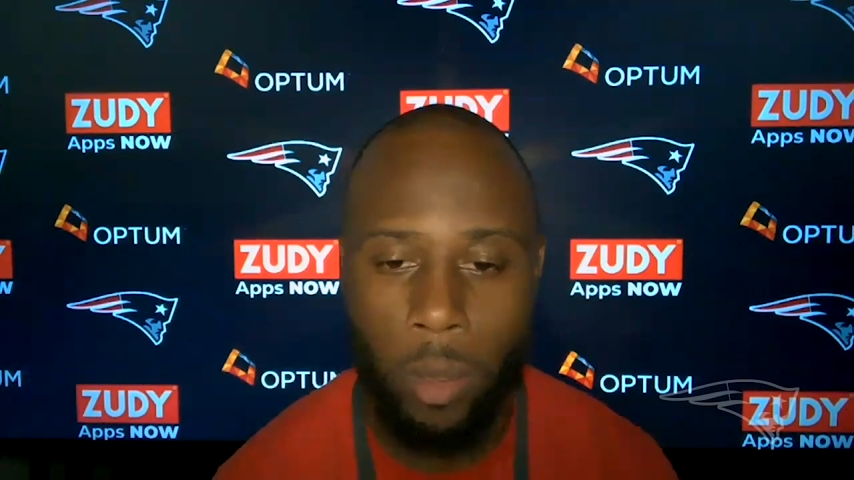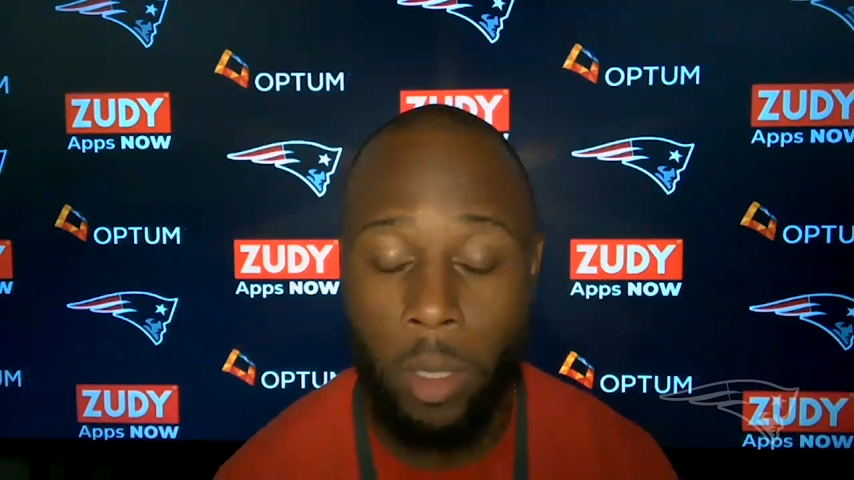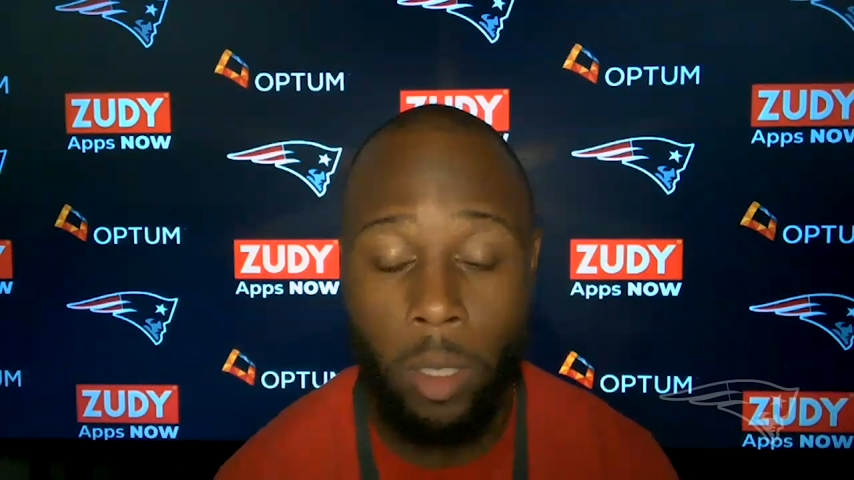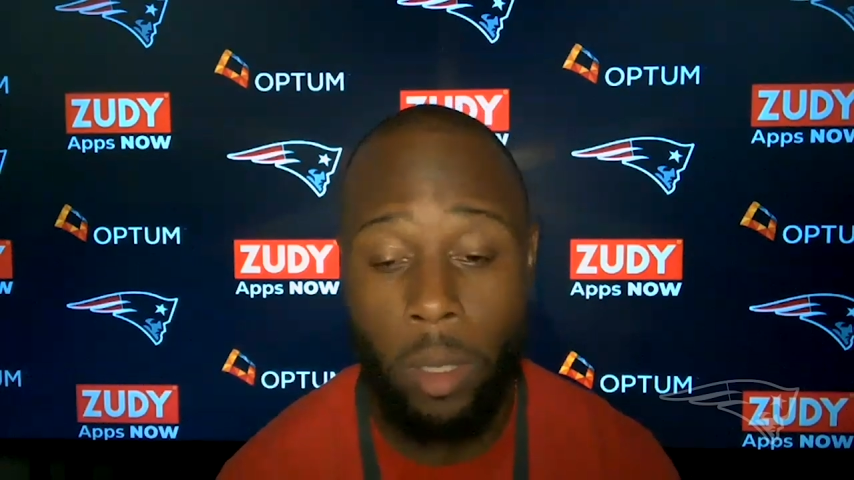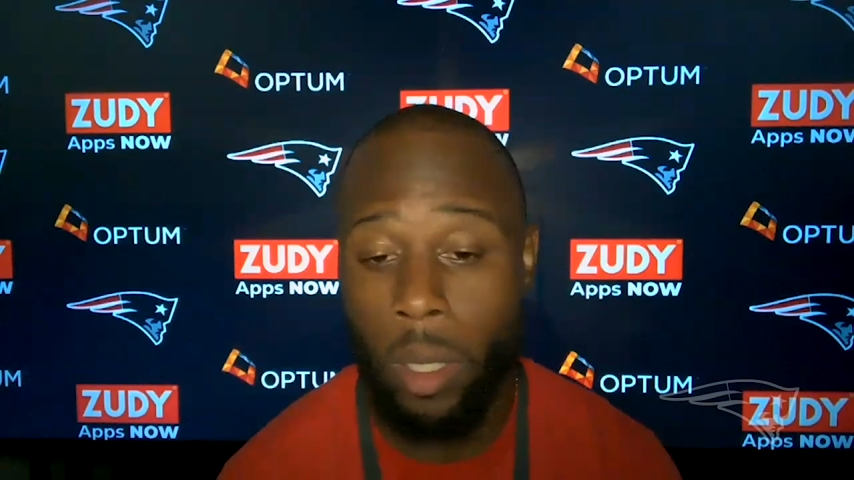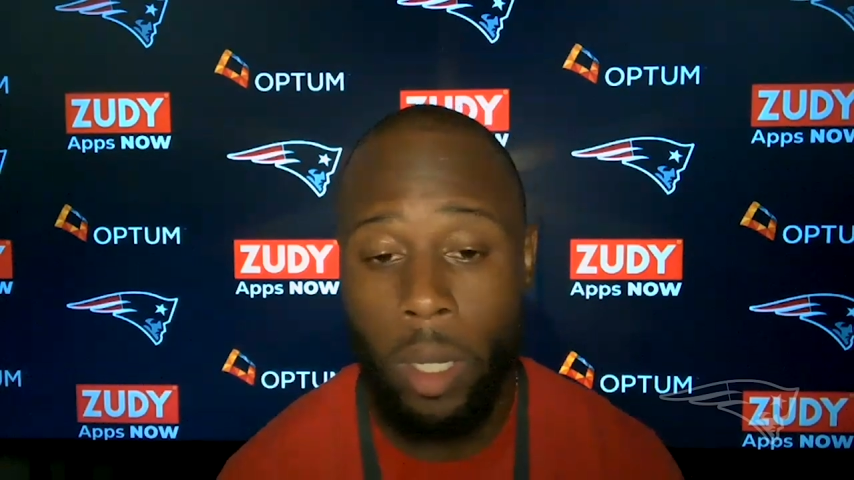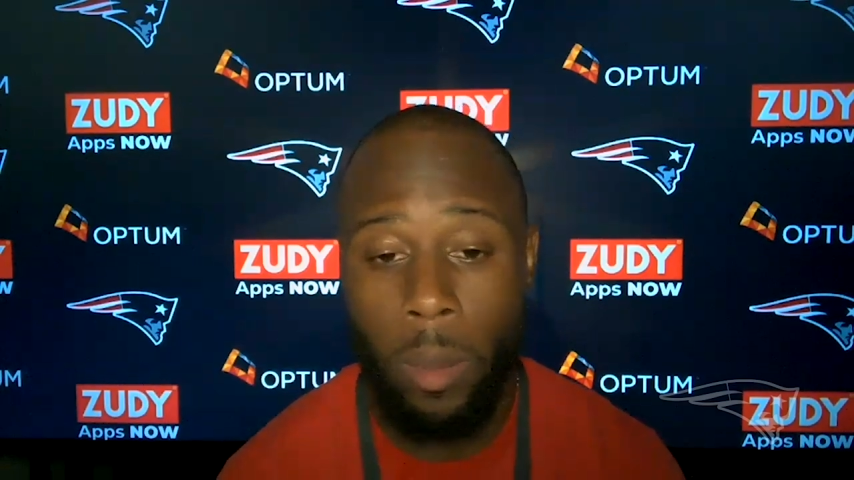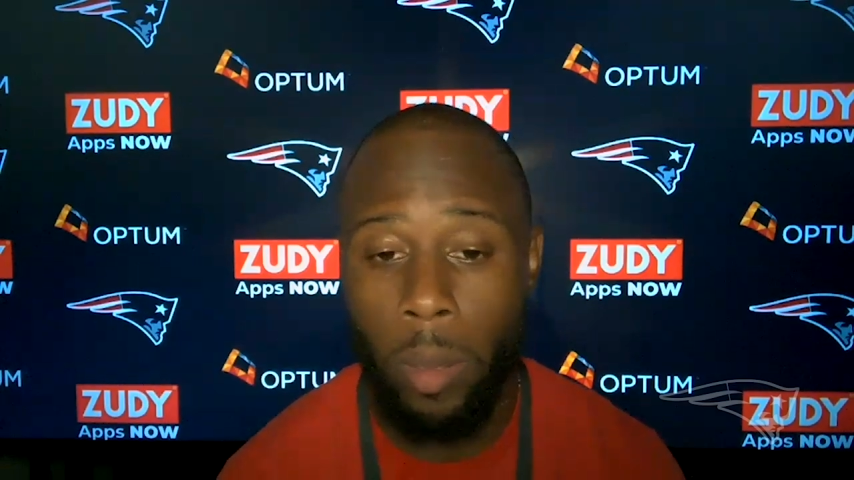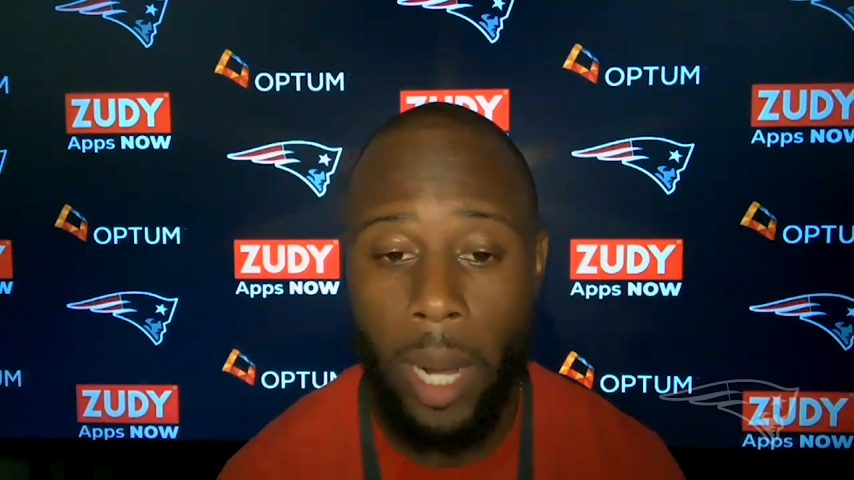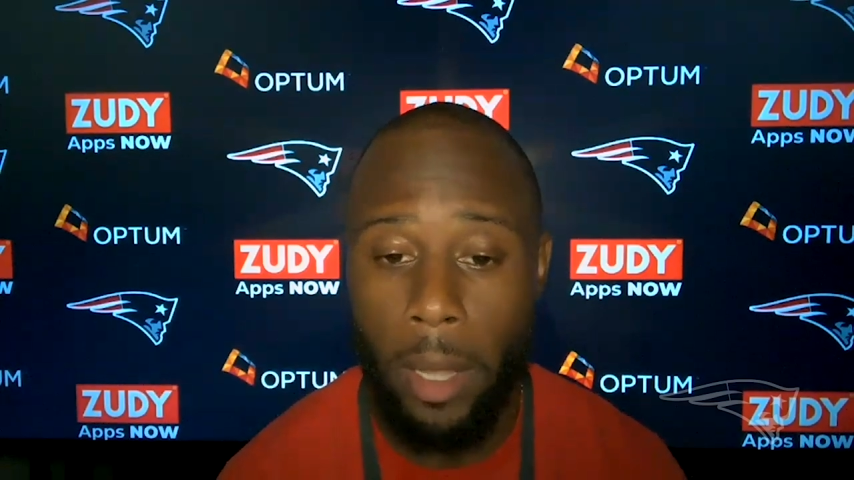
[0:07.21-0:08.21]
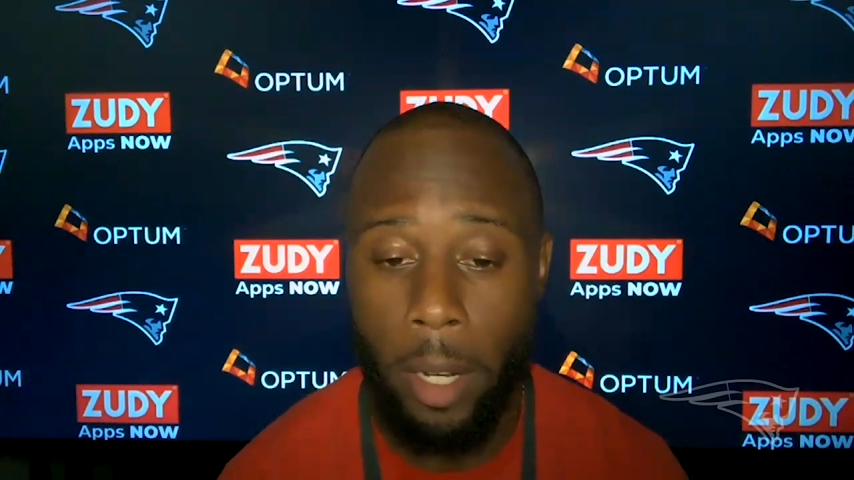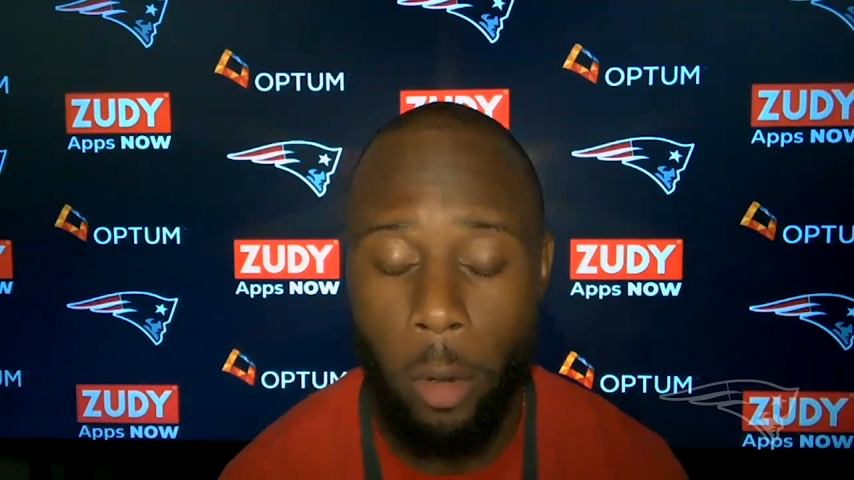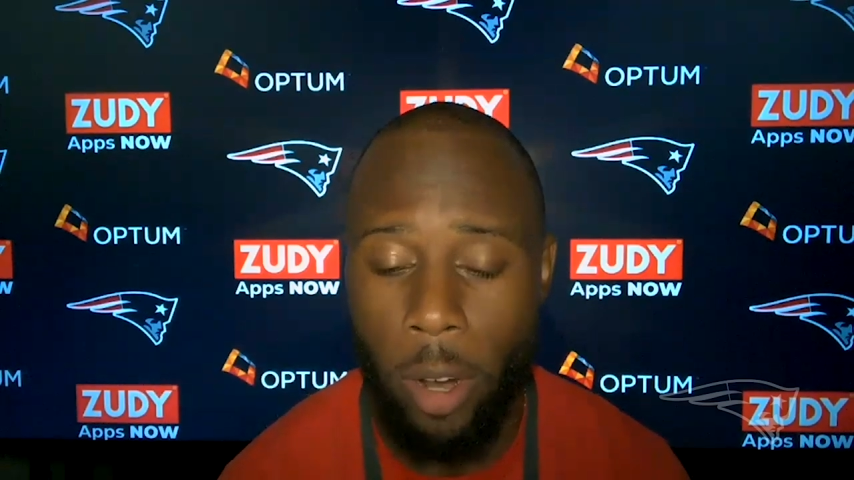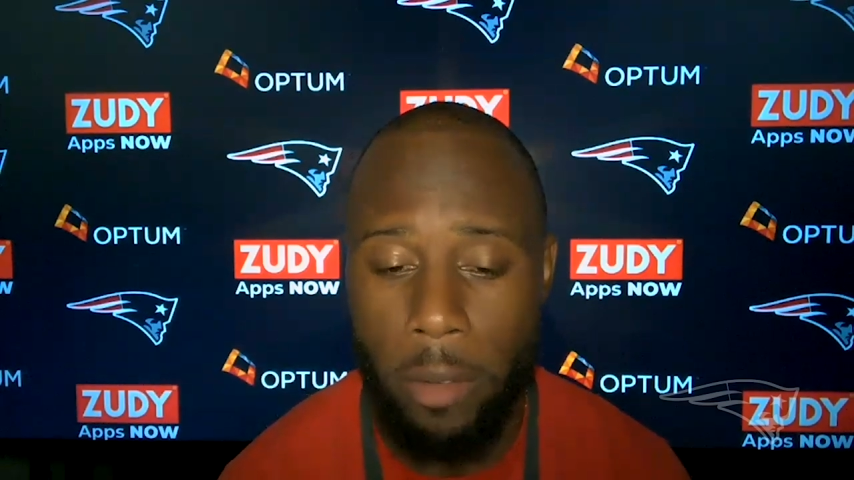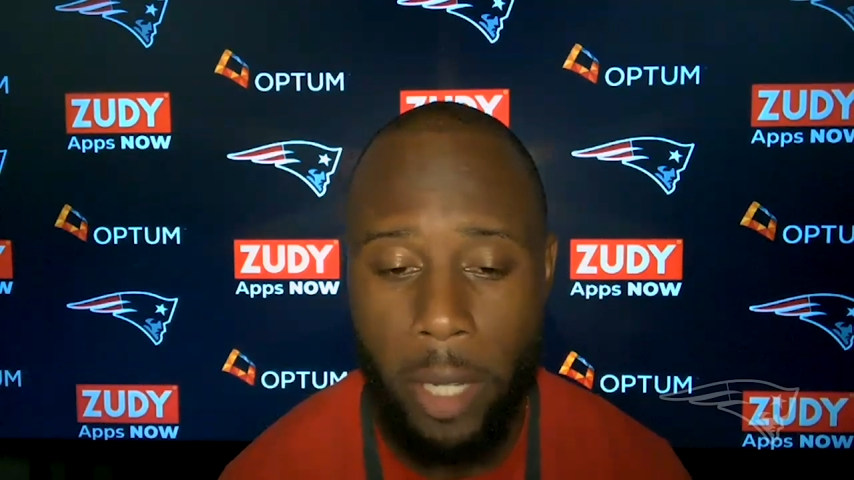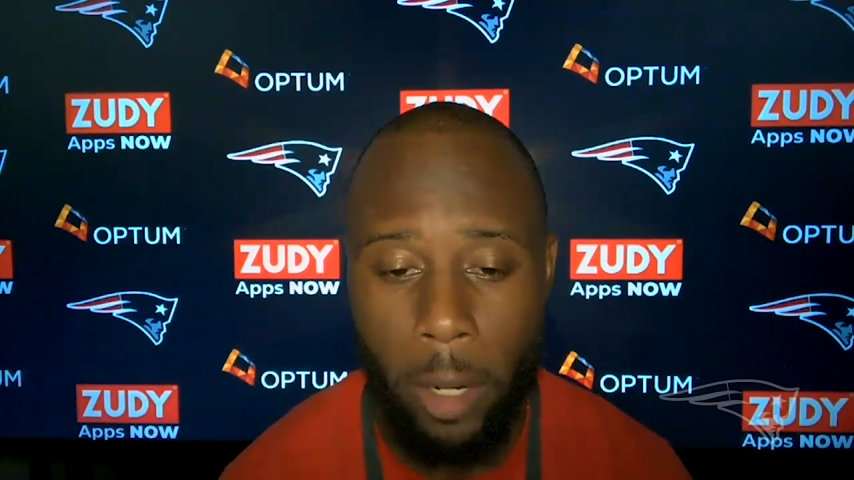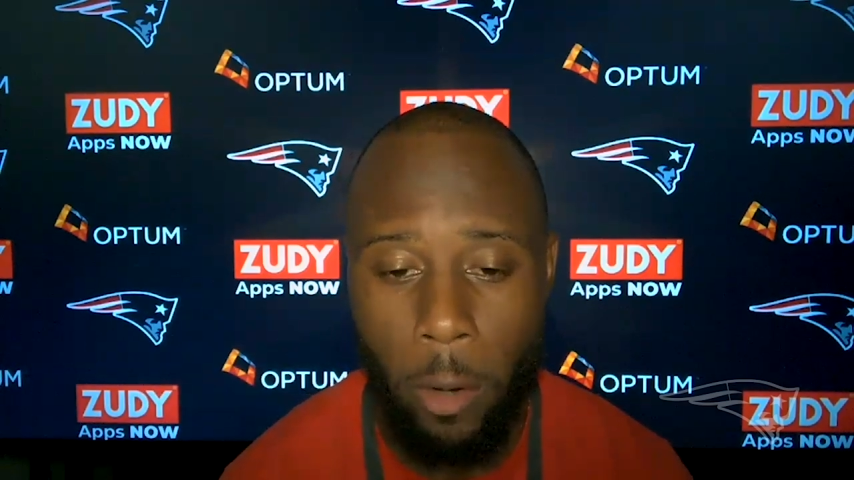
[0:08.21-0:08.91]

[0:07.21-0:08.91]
You just put out there whoever's that